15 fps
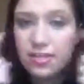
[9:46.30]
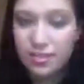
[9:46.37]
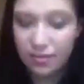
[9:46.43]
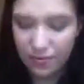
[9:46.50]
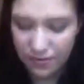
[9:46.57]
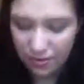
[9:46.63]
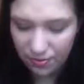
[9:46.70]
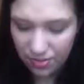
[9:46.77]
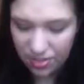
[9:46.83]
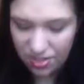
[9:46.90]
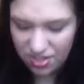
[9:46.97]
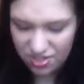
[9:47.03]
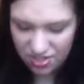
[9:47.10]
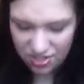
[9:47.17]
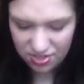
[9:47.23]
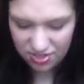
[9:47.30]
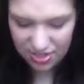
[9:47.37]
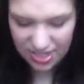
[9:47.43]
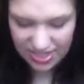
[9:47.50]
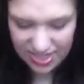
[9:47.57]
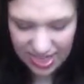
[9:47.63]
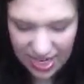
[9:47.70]
too if you want to just use
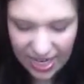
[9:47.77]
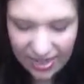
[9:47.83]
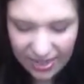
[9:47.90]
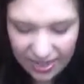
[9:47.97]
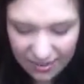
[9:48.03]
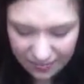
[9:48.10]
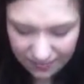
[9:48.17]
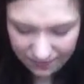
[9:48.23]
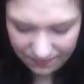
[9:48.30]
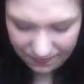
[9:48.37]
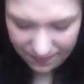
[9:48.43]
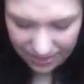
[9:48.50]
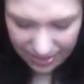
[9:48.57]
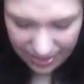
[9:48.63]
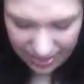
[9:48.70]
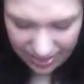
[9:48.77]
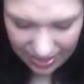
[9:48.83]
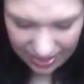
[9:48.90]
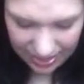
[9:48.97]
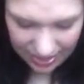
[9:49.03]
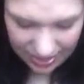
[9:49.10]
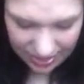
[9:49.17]
it as a highlight.
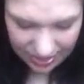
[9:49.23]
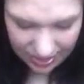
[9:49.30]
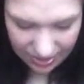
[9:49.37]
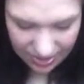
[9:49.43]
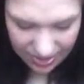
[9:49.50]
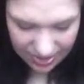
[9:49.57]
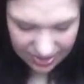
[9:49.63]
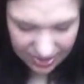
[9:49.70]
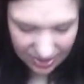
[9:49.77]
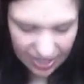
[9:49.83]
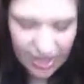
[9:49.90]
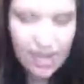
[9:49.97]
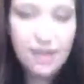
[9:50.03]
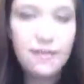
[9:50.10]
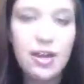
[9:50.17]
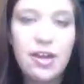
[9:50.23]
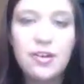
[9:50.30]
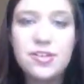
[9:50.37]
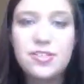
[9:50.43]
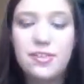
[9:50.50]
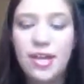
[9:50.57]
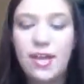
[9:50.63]
Then the next thing I
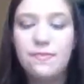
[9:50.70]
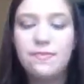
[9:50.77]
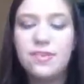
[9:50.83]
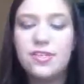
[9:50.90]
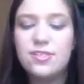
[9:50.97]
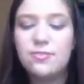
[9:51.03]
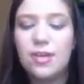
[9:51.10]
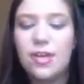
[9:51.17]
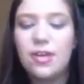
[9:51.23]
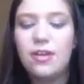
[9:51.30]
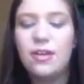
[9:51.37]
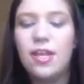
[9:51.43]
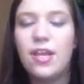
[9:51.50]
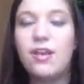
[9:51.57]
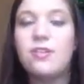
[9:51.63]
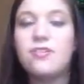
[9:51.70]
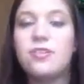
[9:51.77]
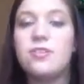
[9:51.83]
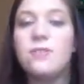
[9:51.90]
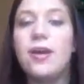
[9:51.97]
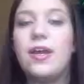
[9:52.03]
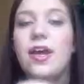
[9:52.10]
also have this right here that I use
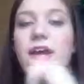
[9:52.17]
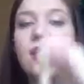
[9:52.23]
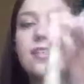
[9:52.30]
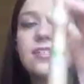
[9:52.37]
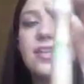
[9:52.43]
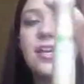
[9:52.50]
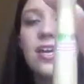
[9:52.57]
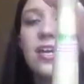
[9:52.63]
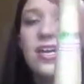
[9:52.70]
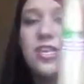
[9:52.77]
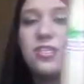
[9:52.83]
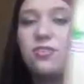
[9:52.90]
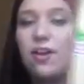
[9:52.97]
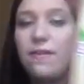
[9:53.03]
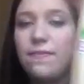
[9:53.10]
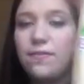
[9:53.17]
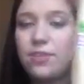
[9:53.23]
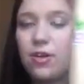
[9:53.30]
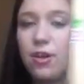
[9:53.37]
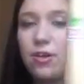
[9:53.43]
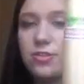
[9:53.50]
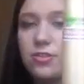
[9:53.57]
under my eyes. It's great for
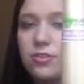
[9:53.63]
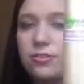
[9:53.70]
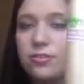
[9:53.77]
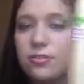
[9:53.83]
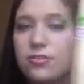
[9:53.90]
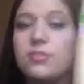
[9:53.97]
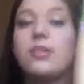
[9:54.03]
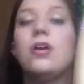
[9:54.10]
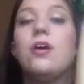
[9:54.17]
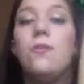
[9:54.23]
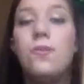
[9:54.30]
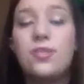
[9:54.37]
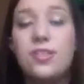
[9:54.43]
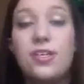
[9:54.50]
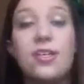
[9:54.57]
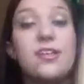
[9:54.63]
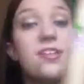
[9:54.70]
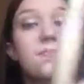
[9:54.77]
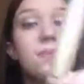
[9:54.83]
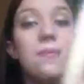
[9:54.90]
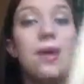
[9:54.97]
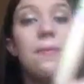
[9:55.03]
dark circles. Once again, it's
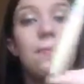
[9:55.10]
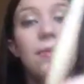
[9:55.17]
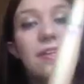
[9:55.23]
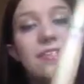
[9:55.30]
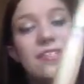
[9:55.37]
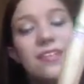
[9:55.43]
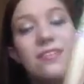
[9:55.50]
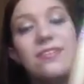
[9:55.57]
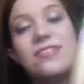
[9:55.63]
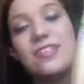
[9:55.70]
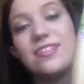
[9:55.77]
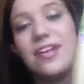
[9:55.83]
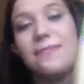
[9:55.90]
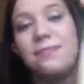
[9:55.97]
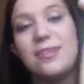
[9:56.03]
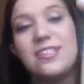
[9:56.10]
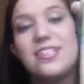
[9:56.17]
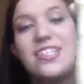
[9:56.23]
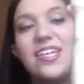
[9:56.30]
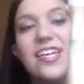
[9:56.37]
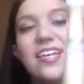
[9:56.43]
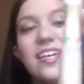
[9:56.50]
been my blessing since I've been
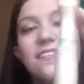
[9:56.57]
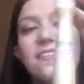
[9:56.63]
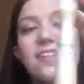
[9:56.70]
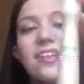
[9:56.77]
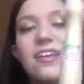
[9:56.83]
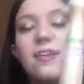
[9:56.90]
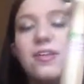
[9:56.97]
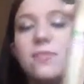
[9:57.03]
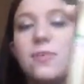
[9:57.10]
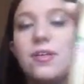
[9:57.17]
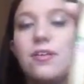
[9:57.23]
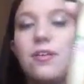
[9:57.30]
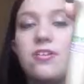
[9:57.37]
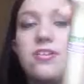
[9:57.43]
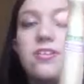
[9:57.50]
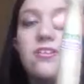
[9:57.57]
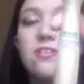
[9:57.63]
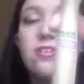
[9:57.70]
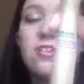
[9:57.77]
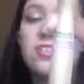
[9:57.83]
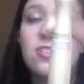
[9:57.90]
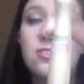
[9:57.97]
sick and everything because my dark
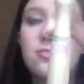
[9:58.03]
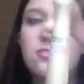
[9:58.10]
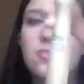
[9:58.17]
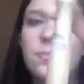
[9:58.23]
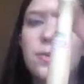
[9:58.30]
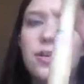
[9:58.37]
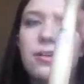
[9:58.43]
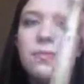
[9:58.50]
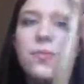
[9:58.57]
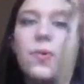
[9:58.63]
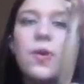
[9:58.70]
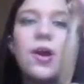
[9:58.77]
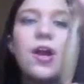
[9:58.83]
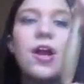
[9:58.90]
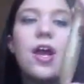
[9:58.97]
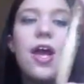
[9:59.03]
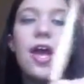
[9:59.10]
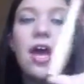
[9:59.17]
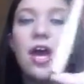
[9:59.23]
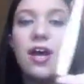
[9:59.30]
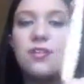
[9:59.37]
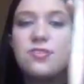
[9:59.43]
circles appear more.
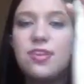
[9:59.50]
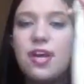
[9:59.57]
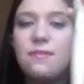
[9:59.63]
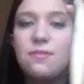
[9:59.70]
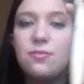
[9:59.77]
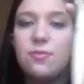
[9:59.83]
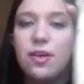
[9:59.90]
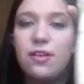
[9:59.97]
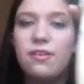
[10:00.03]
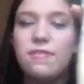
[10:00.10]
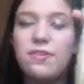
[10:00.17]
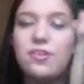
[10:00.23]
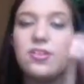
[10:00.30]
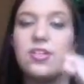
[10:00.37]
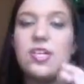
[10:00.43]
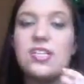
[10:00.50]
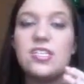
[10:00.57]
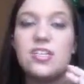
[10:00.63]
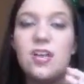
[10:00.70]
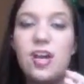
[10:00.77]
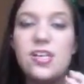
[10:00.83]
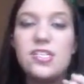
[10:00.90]
I also have the regular version
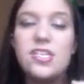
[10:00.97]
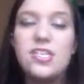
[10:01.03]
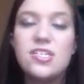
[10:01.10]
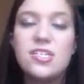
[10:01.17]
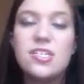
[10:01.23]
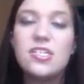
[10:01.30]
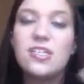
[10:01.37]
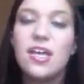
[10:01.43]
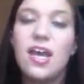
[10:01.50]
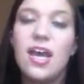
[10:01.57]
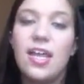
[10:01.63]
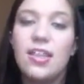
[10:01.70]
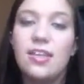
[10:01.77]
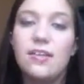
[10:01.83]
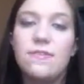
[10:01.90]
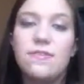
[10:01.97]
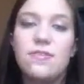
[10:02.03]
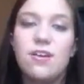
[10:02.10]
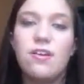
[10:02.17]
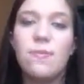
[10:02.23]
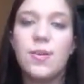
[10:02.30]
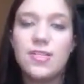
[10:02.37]
that's not tinted that I think you
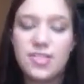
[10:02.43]
saw in my